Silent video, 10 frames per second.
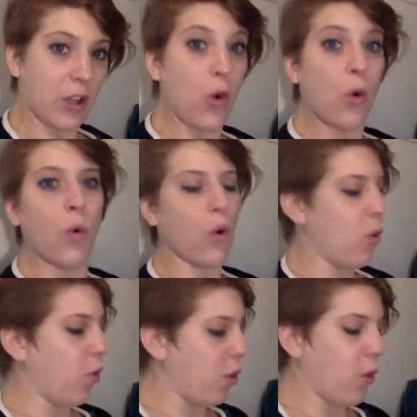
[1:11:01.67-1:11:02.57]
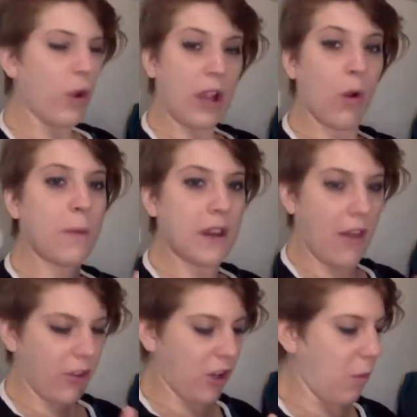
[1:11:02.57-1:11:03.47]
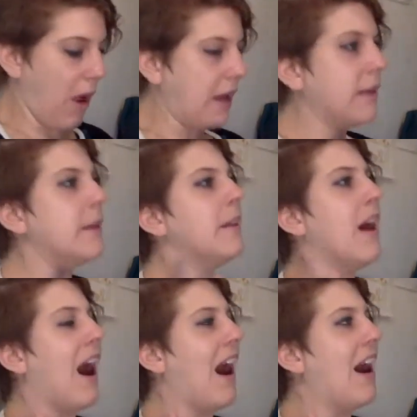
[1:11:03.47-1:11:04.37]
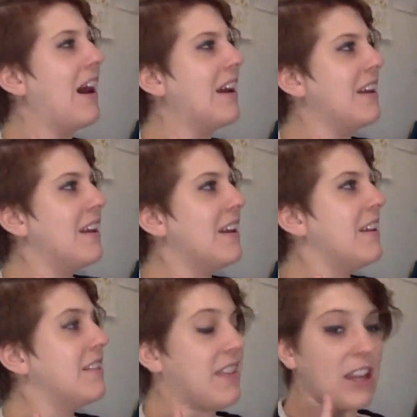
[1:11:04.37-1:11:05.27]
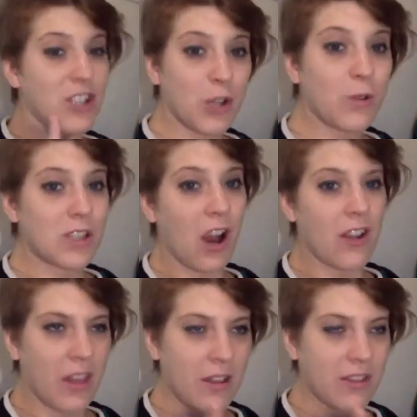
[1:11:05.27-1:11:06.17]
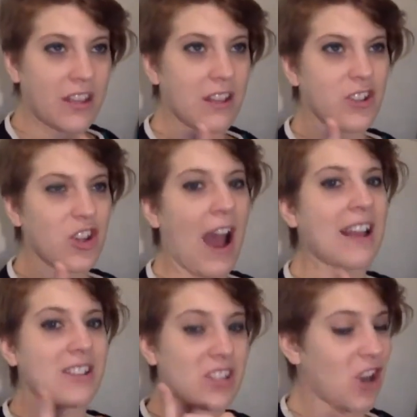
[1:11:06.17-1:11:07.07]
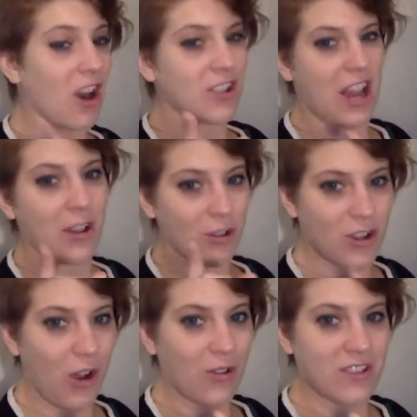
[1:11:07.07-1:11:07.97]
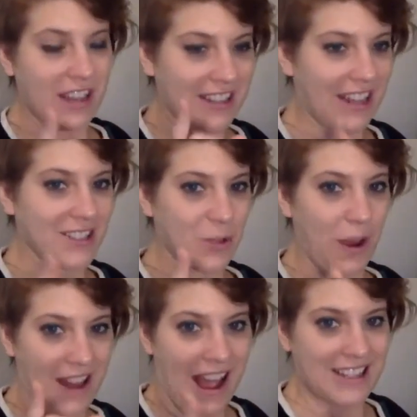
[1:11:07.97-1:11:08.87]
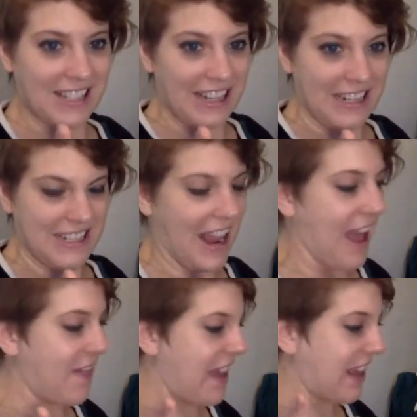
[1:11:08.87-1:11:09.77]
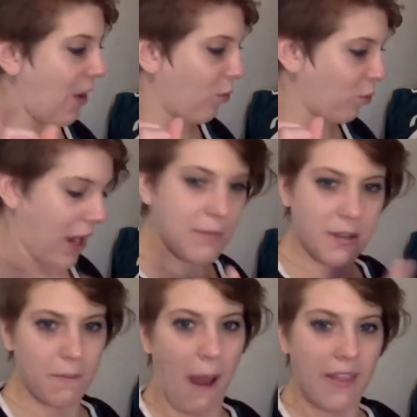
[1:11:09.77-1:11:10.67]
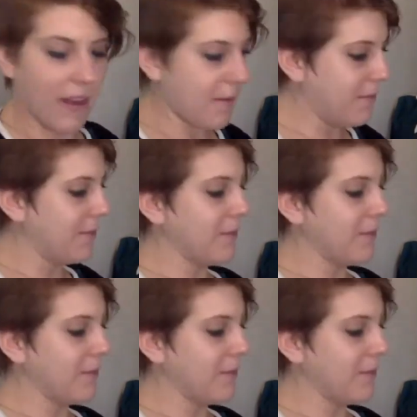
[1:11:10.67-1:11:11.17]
Ooh. Here would be another good one. They do start the Giants start Daniel Jones against Dwayne Haskins, and they get raped by them.